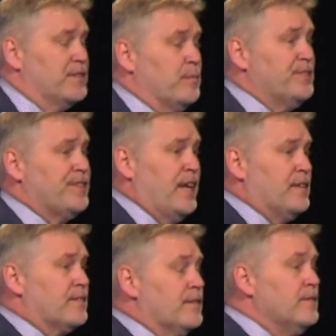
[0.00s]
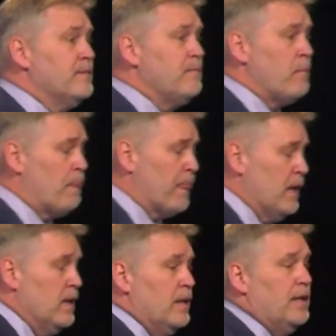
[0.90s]
some sense.
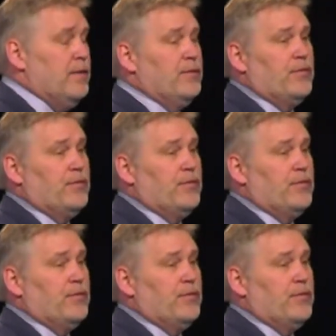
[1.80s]
Here's